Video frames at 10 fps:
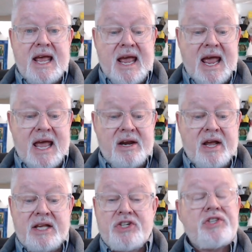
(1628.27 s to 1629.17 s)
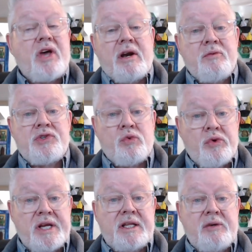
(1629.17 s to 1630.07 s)
And I just thought it was
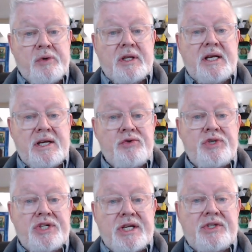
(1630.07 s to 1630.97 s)
really, really interesting.